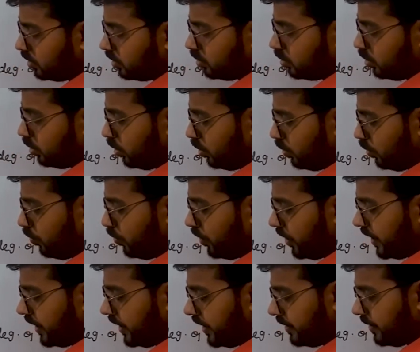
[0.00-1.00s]
so we
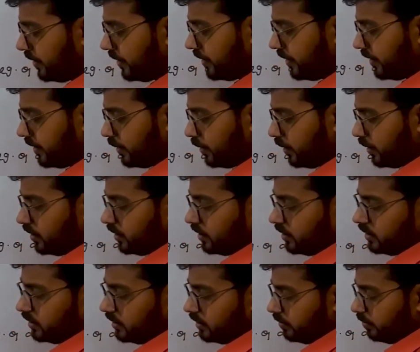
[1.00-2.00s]
can
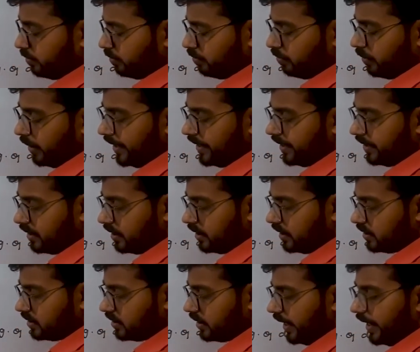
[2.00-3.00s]

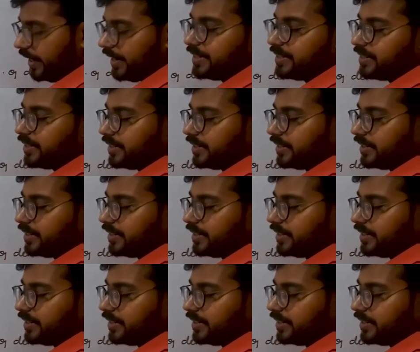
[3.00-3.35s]
minus, add and